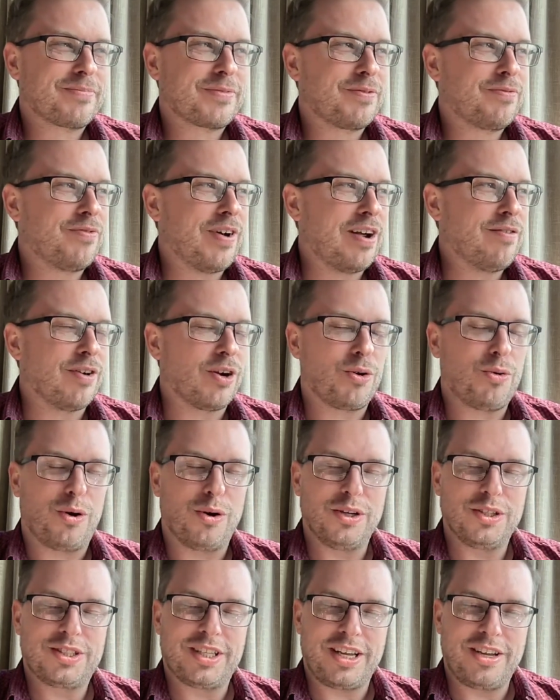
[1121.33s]
favorite
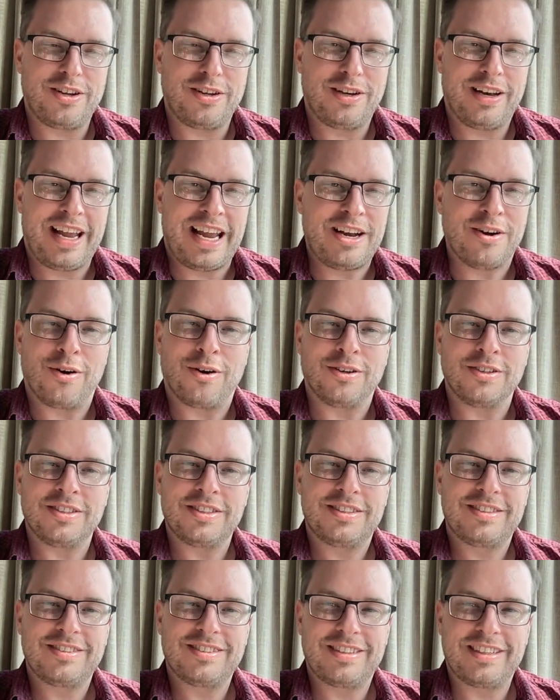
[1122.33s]
quotes that you lean on
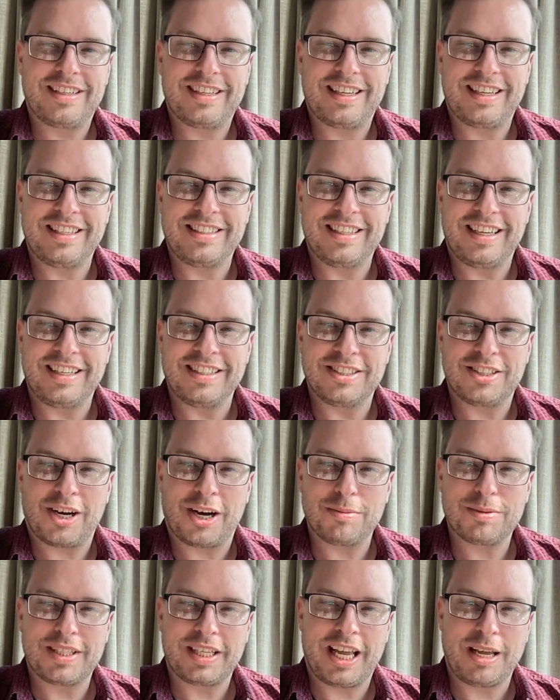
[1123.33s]
in
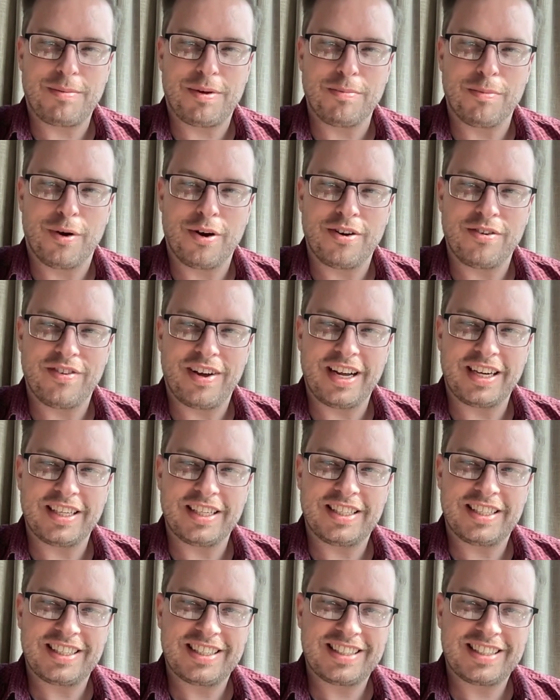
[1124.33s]
times to keep you motivated?